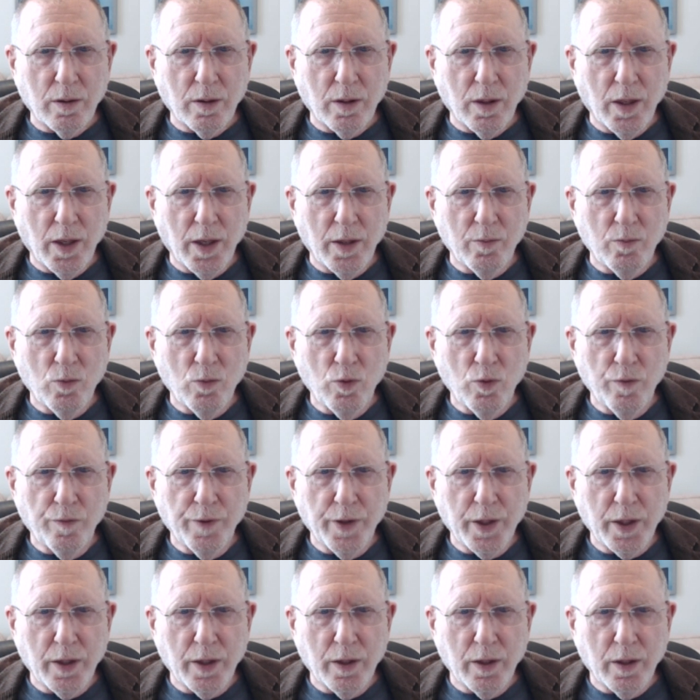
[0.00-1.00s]
and
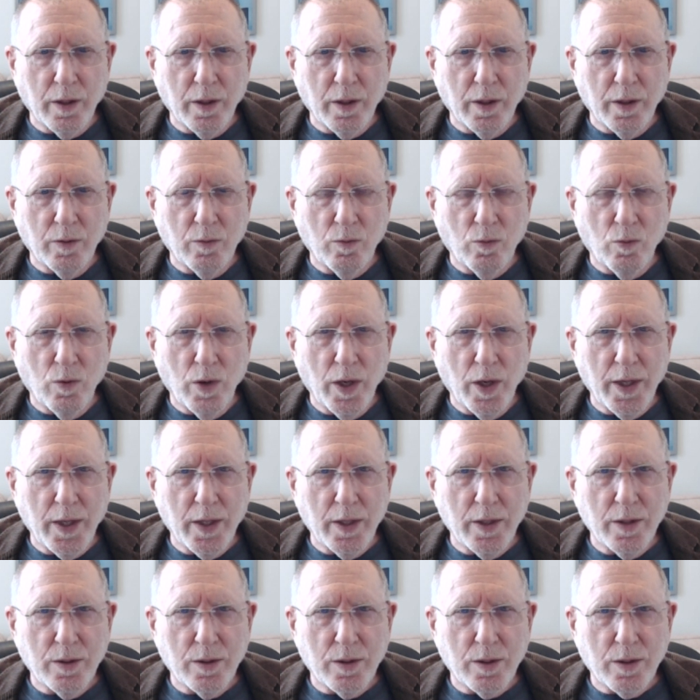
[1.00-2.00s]
moving in
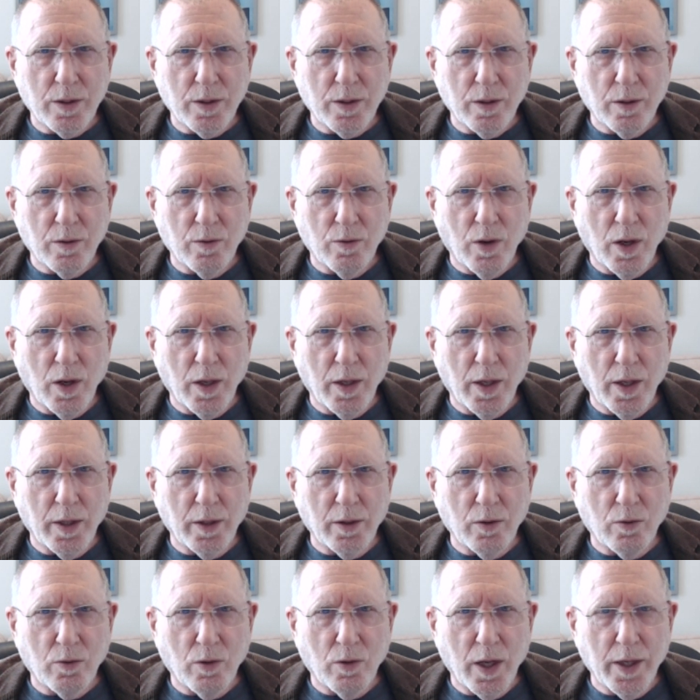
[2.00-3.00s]
ways
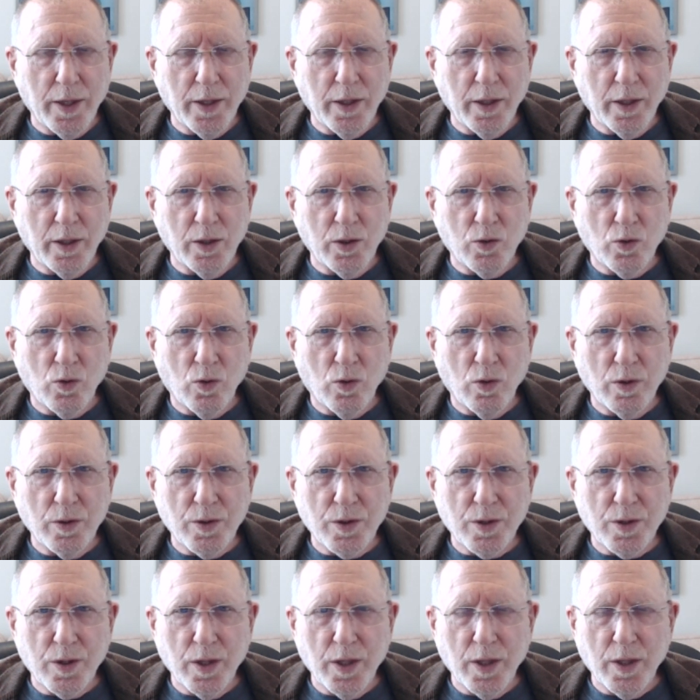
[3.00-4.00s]
and grinding
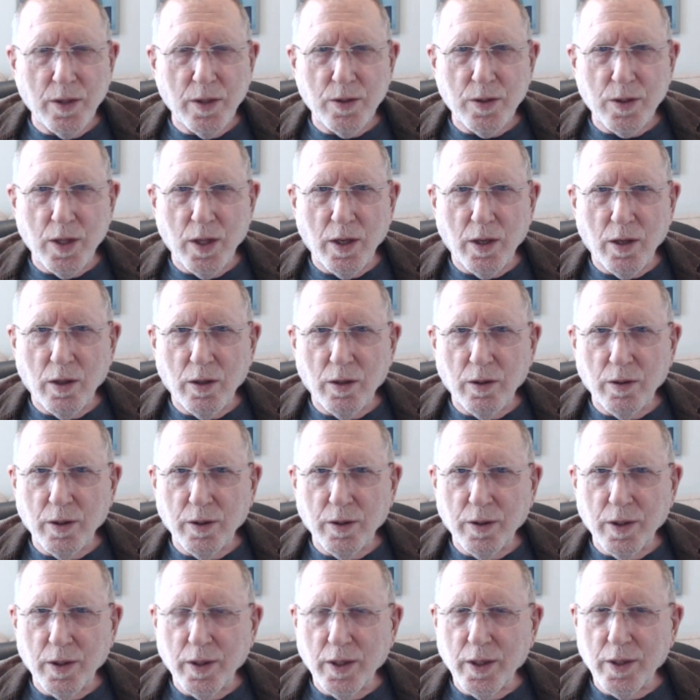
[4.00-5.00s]
towards things that are,
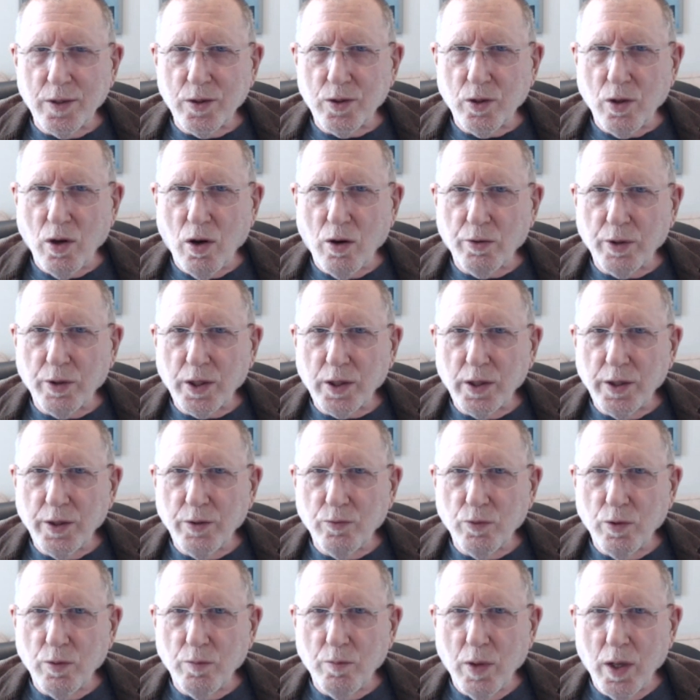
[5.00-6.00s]
that historically
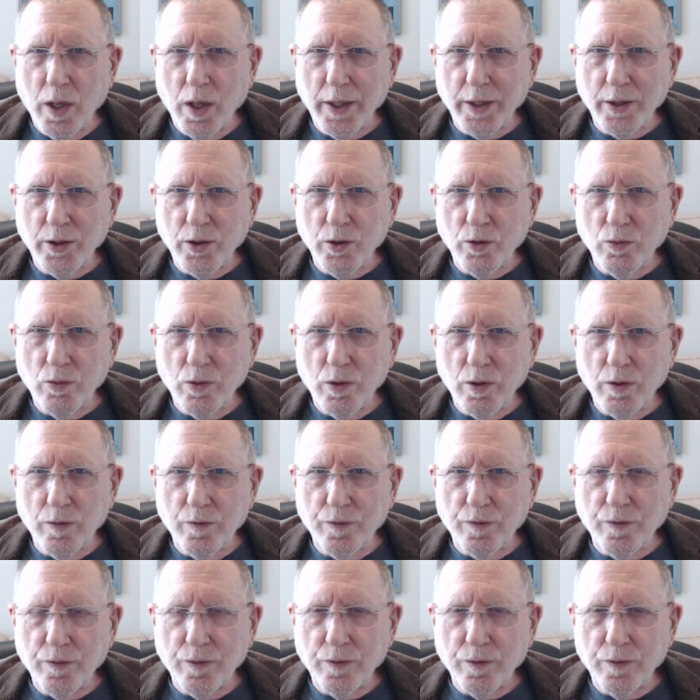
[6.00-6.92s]
remind you of